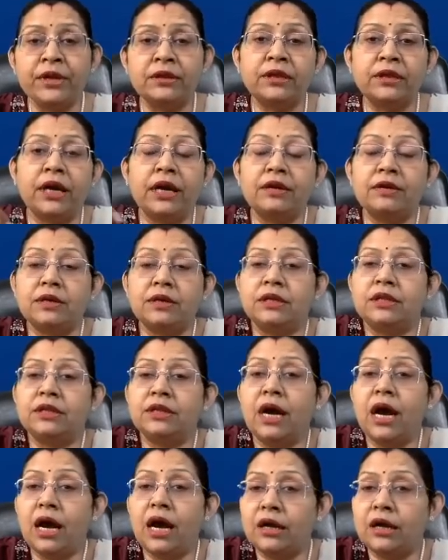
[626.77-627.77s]
They are in
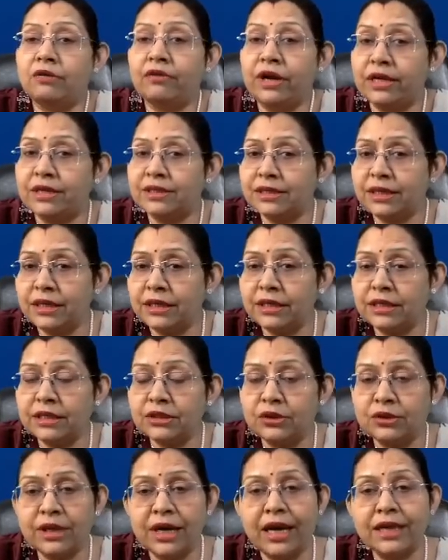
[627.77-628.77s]
the Anganwadi
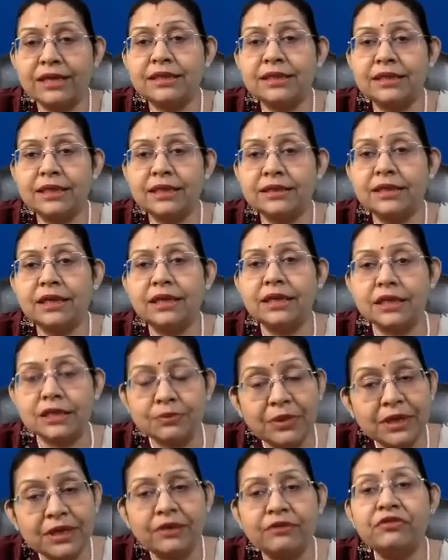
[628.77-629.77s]
centers or the ICDS
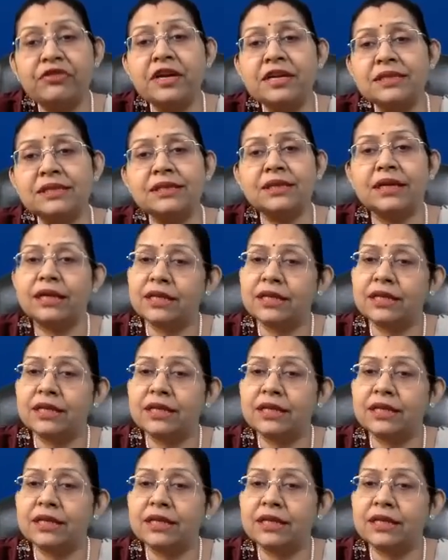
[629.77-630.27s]
centers, but friends,